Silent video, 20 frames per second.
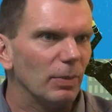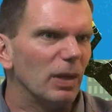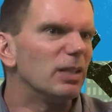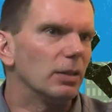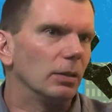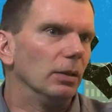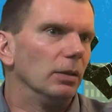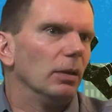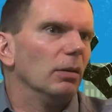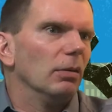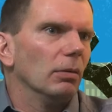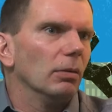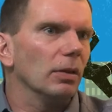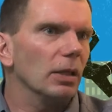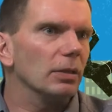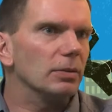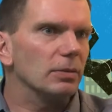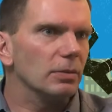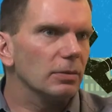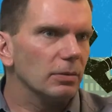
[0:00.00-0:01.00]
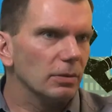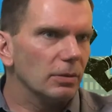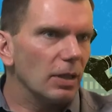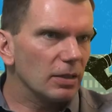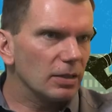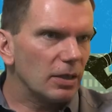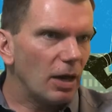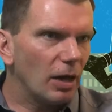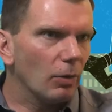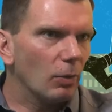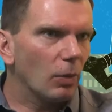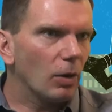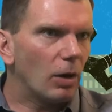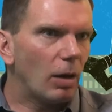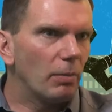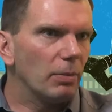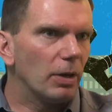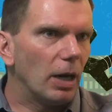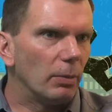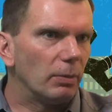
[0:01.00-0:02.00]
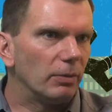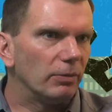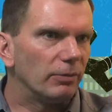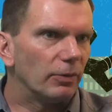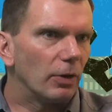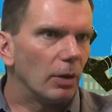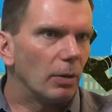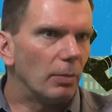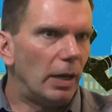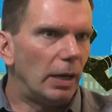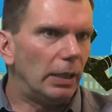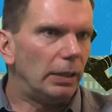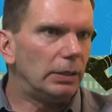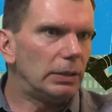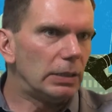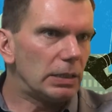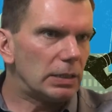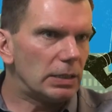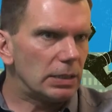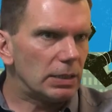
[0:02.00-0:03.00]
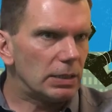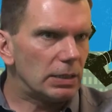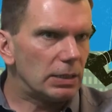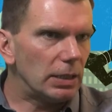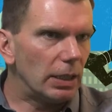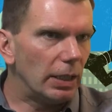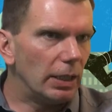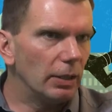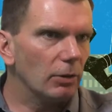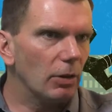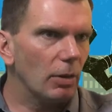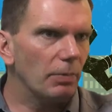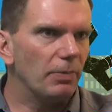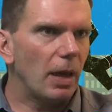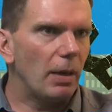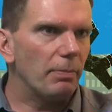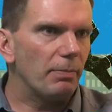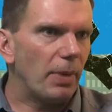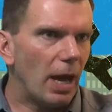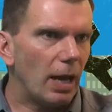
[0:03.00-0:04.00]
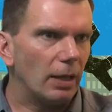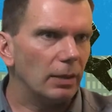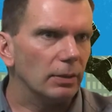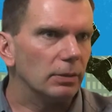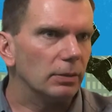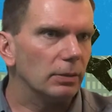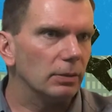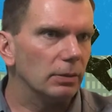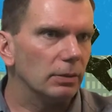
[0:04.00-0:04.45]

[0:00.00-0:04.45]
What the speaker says: Basically, that's kind of where I'm coming from. Just interrupt that pattern.